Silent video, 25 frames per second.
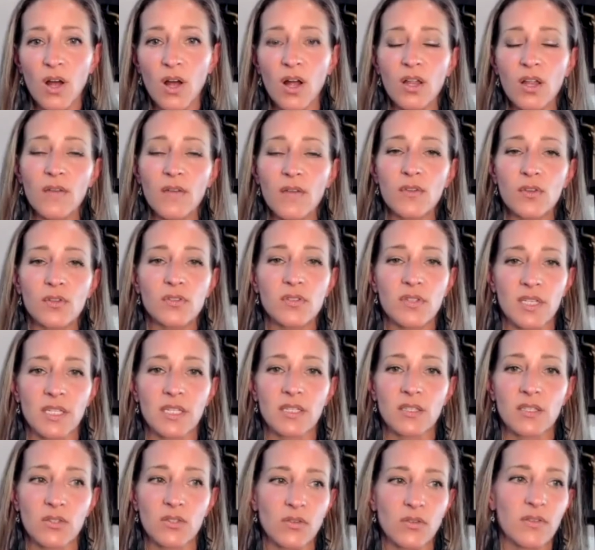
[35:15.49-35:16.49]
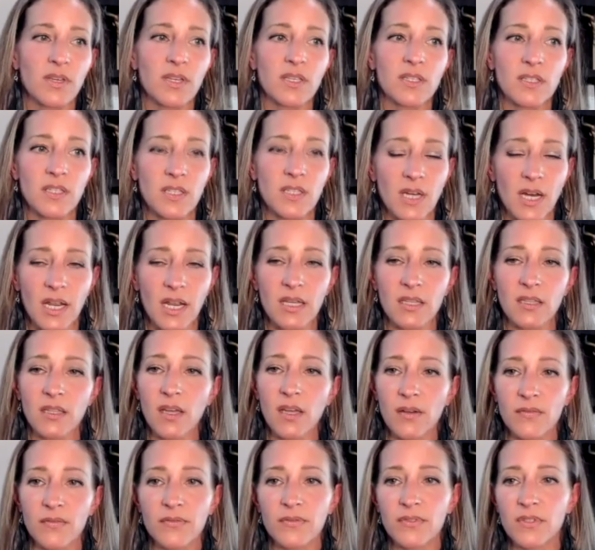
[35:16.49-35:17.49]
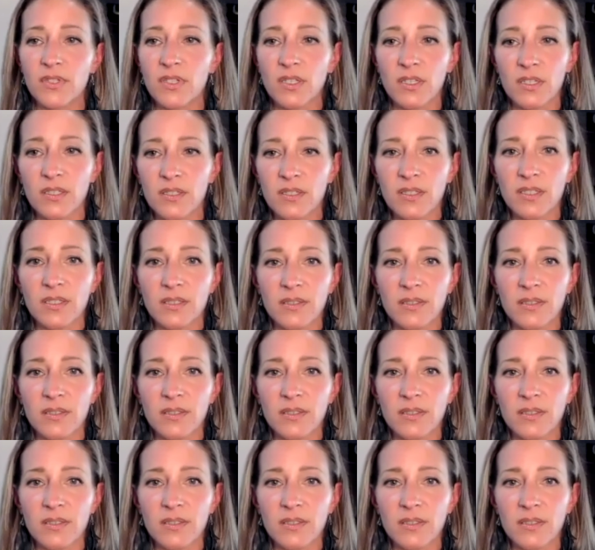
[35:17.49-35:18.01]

all of those things are things that I love to